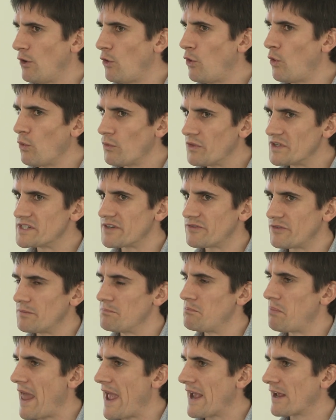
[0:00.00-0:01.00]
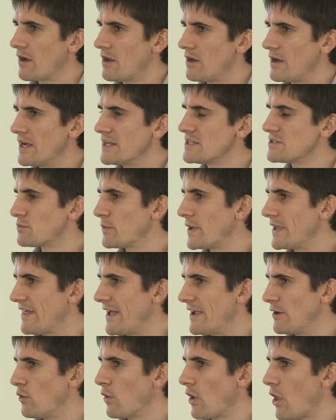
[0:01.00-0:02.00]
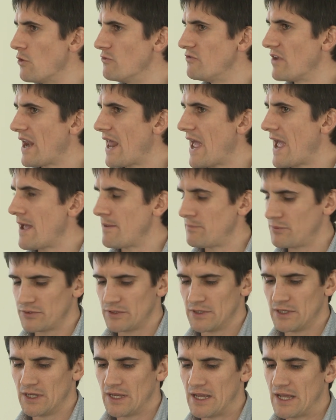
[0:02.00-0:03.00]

all the different black lines where they all overlap